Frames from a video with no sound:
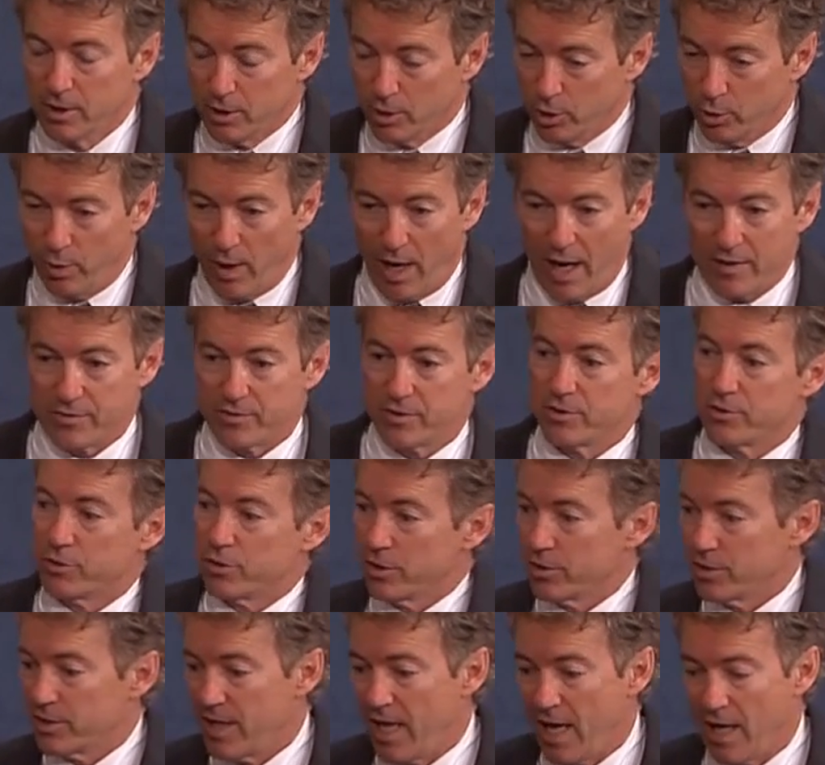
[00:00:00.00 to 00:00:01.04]
who hasn't
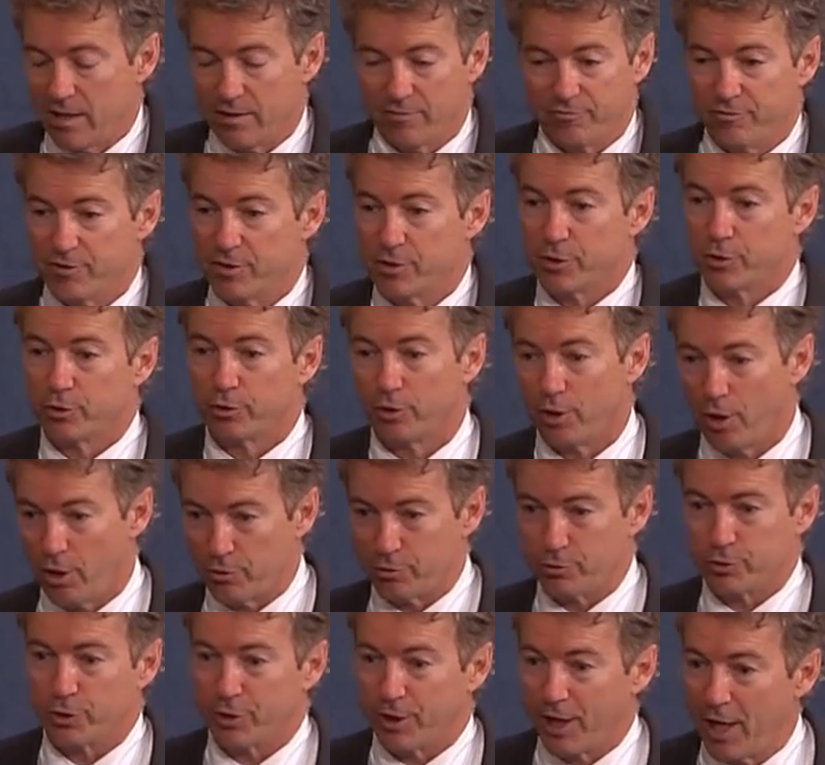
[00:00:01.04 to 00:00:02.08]
just had a physical
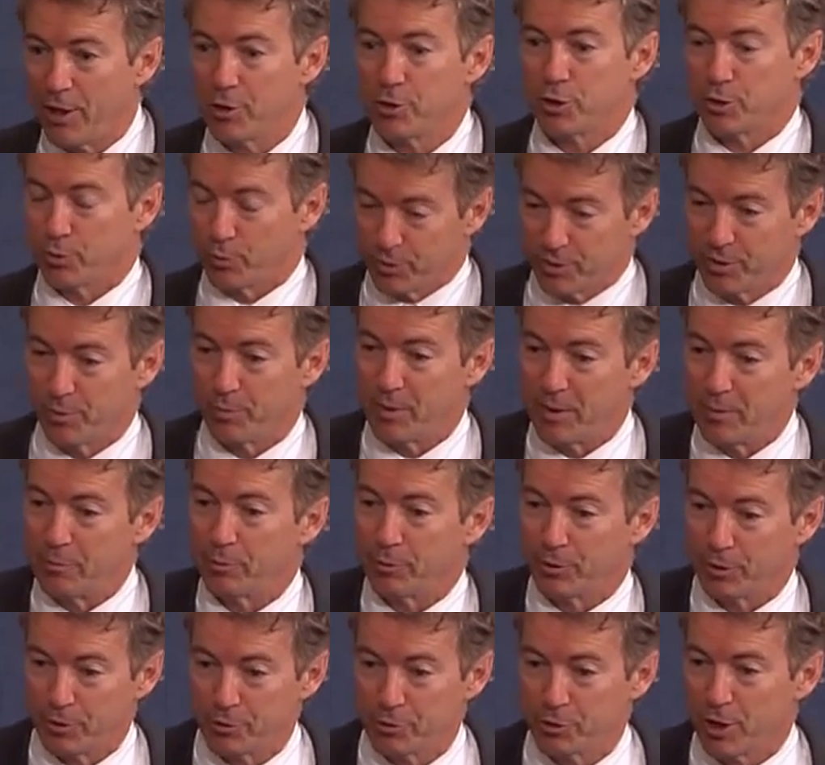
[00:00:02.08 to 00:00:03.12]
altercation with the
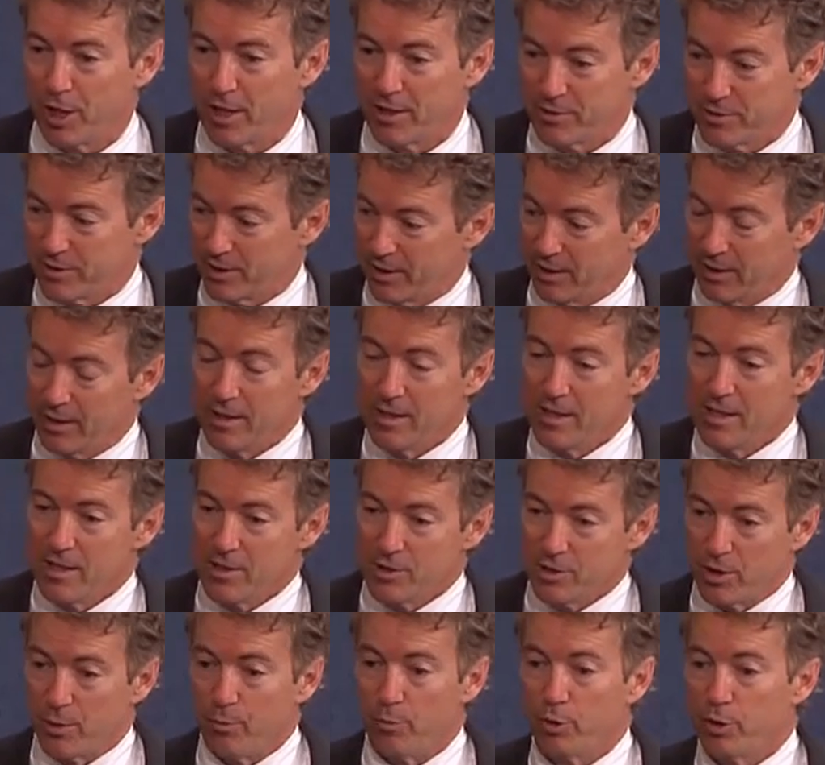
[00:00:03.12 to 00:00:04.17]
people they're chasing,
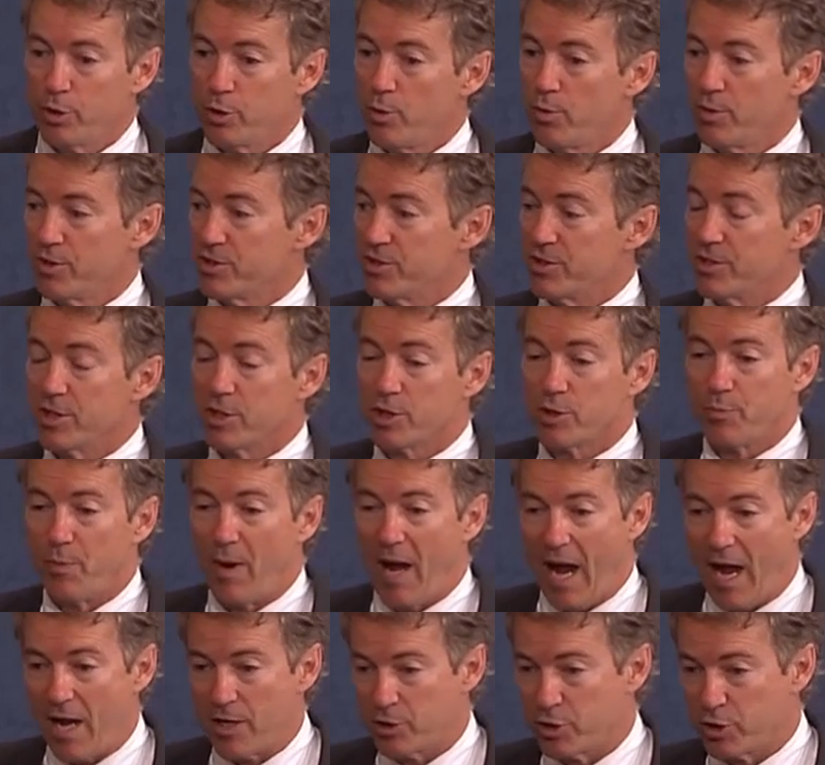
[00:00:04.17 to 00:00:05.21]
someone who is
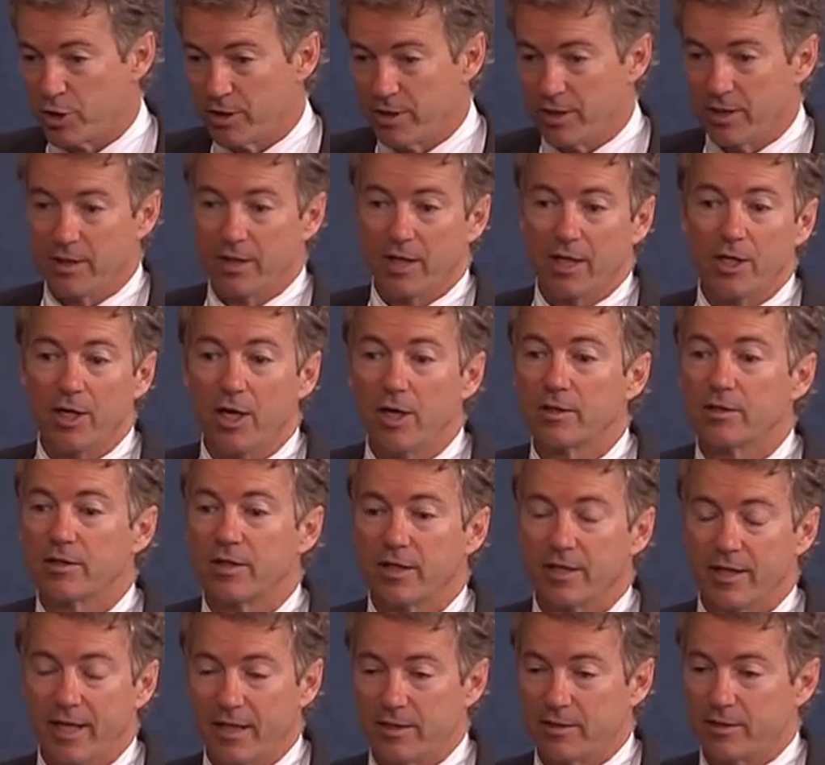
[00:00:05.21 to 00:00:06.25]
dispassionate and
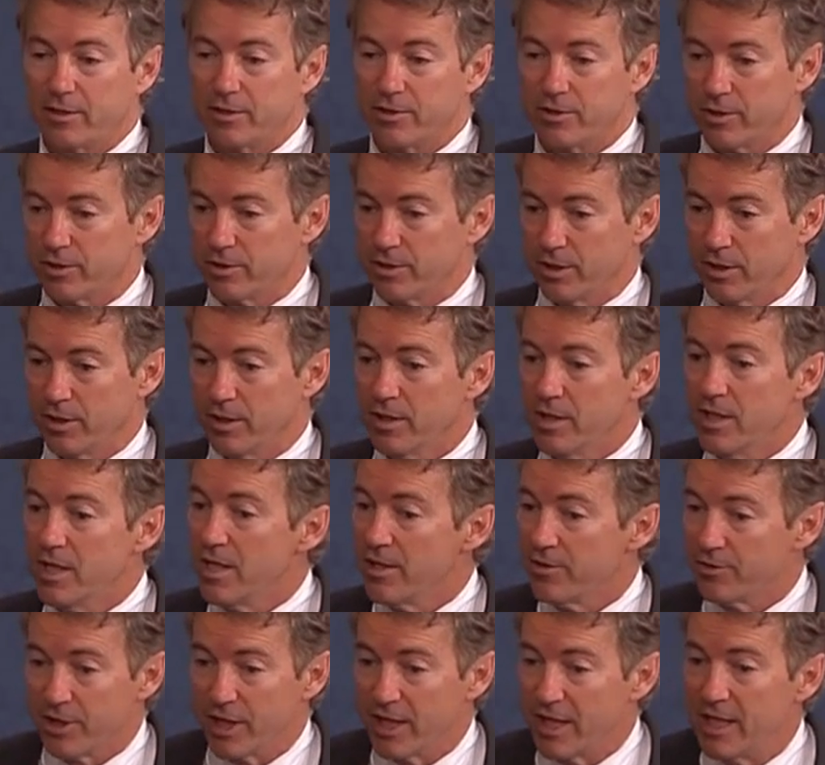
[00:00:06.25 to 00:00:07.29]
unconnected to
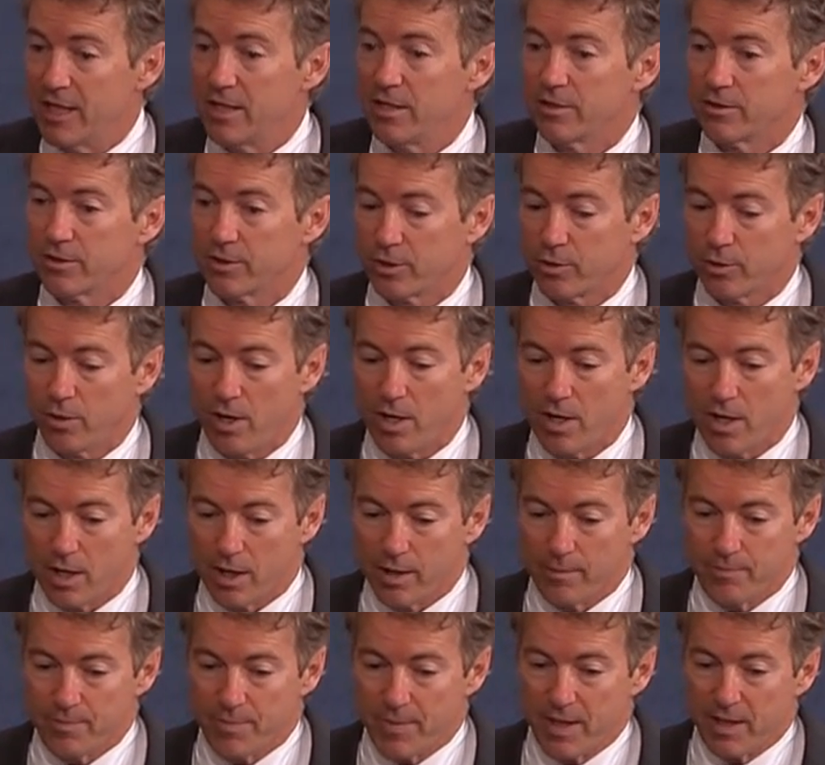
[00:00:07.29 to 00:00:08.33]
the heat of the
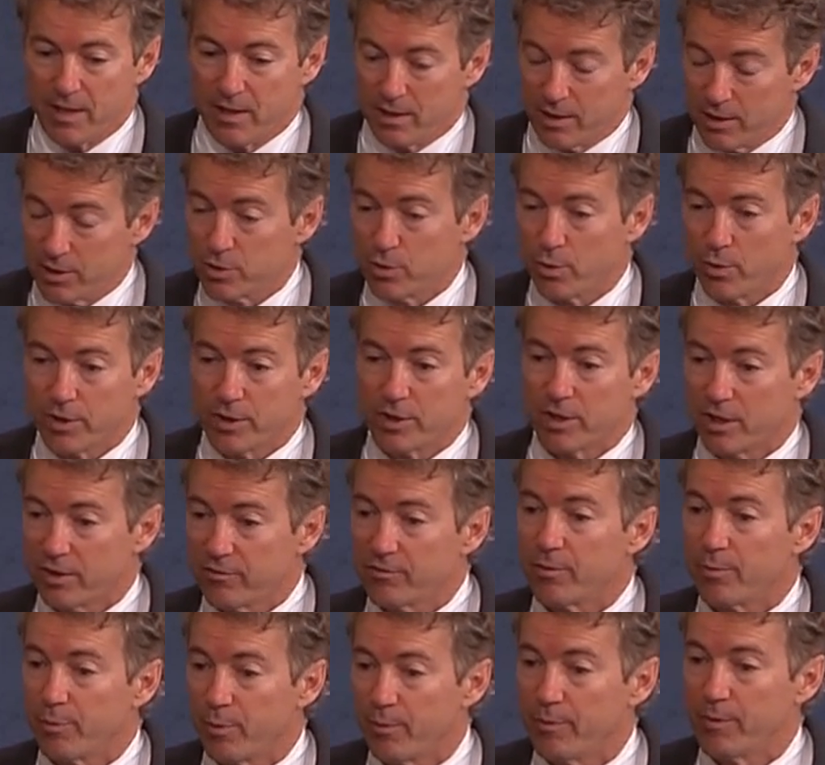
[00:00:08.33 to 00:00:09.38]
crime, is going to
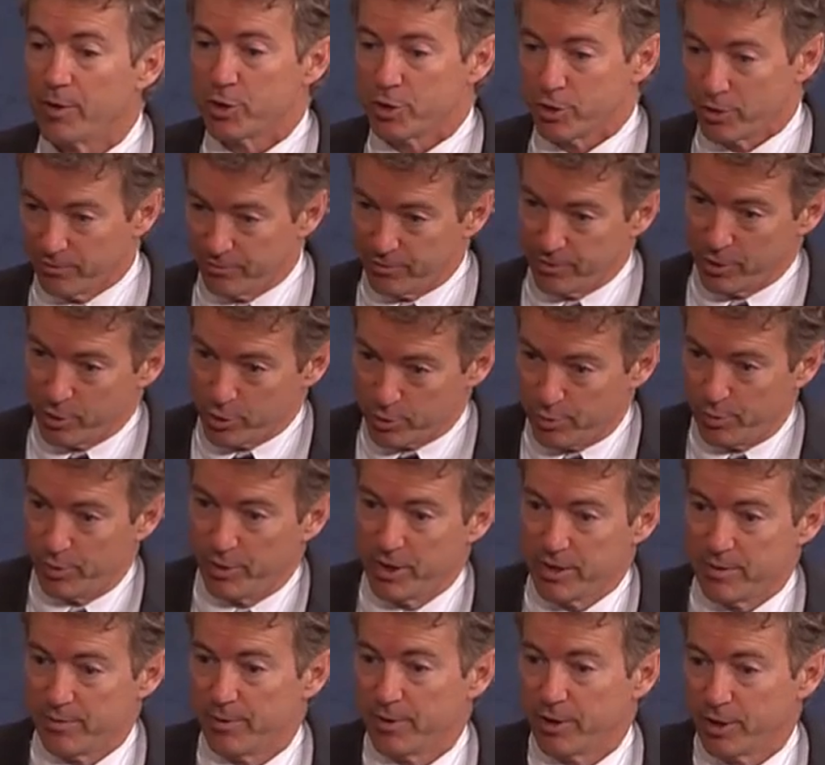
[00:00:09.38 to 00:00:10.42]
give the permission for those
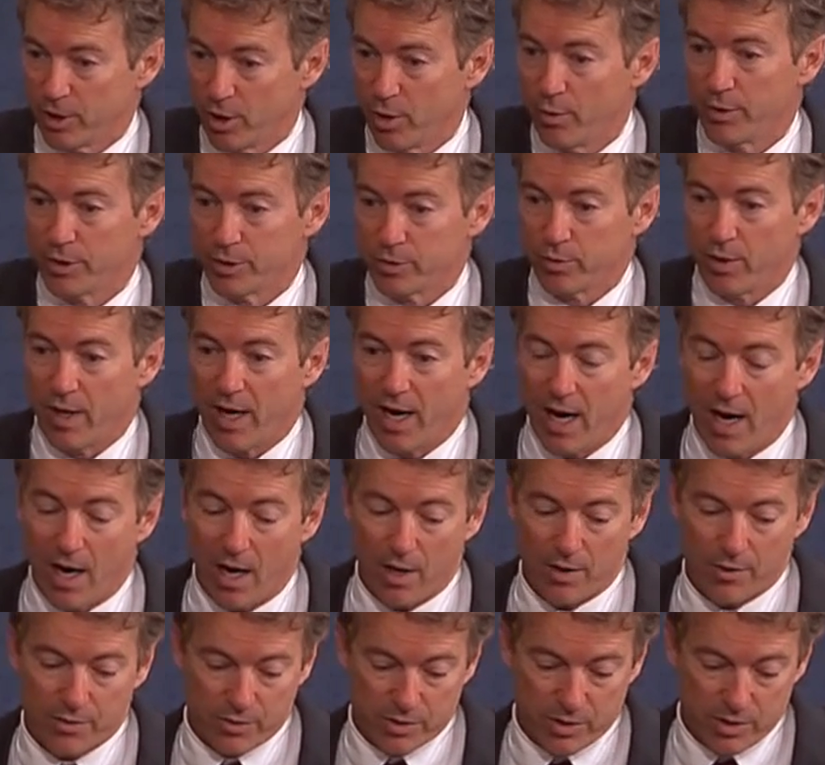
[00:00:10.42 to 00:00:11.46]
policemen to go into a
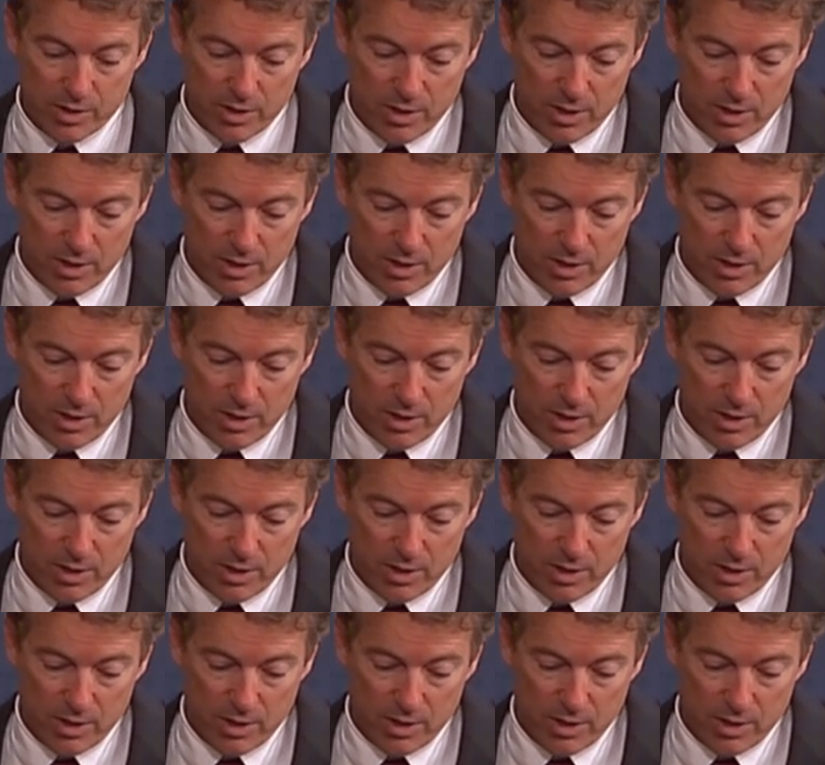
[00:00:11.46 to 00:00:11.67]
house.